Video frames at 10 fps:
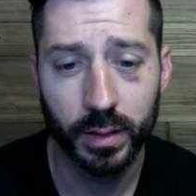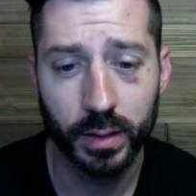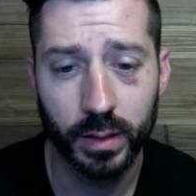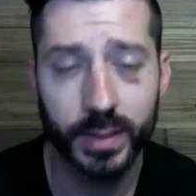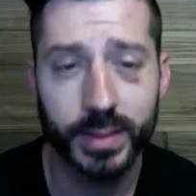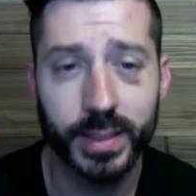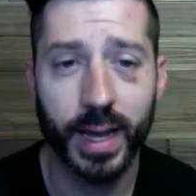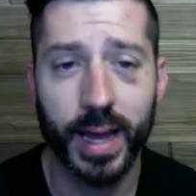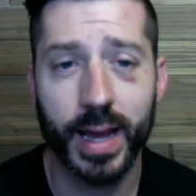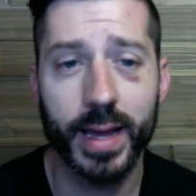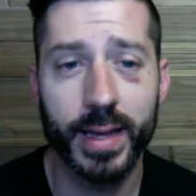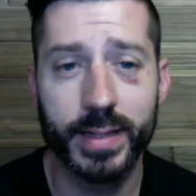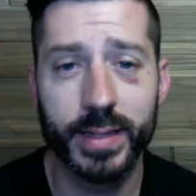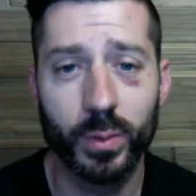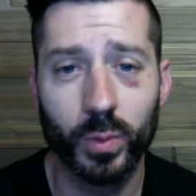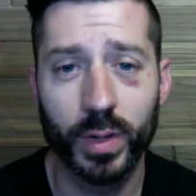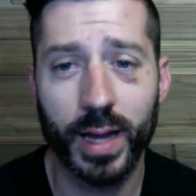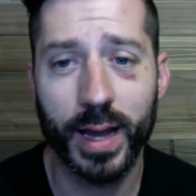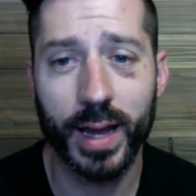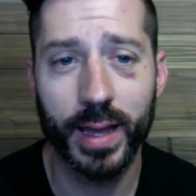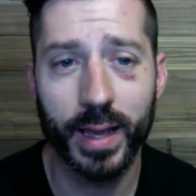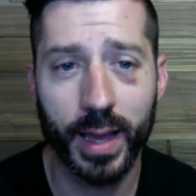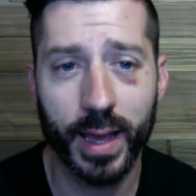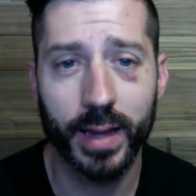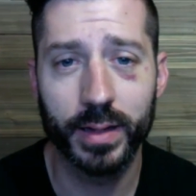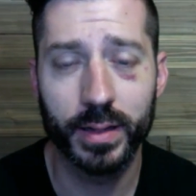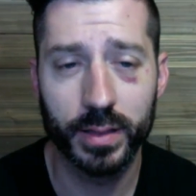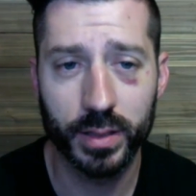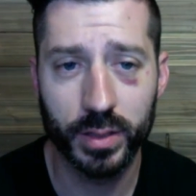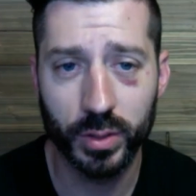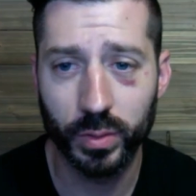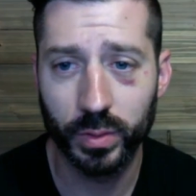and say, I did what I had to do,